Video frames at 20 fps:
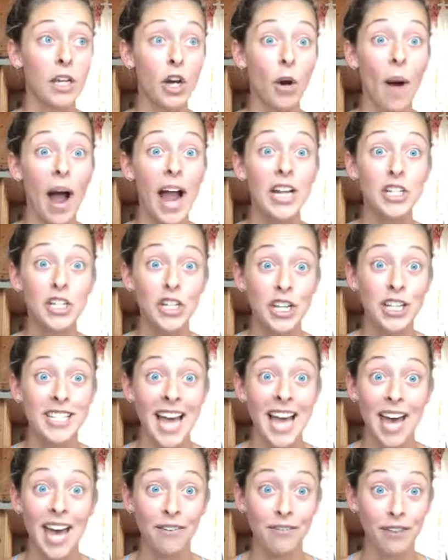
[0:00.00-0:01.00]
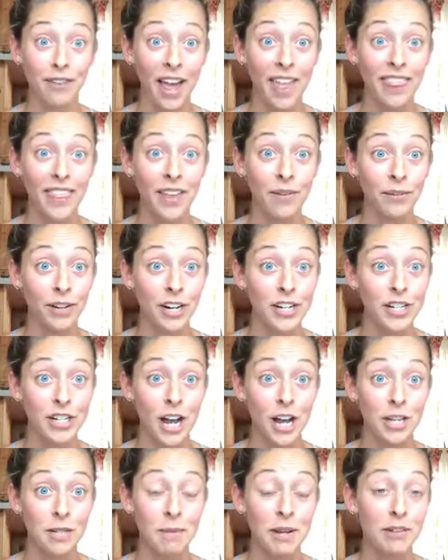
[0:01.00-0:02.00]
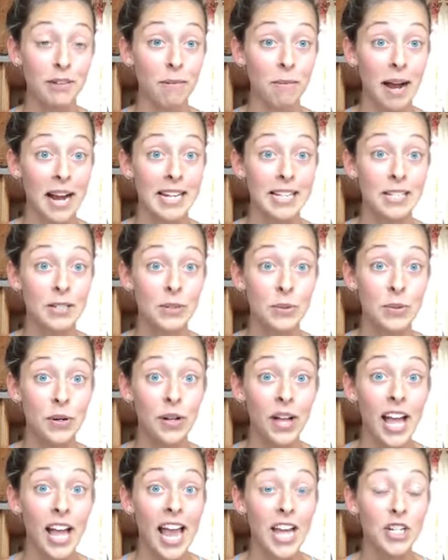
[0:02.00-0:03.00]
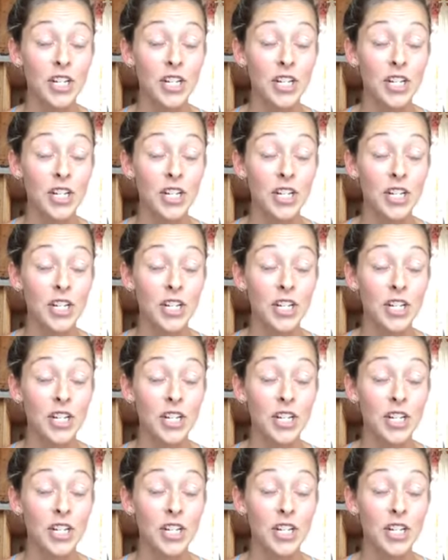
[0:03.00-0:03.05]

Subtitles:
I just had a friend that reached out to me from high school.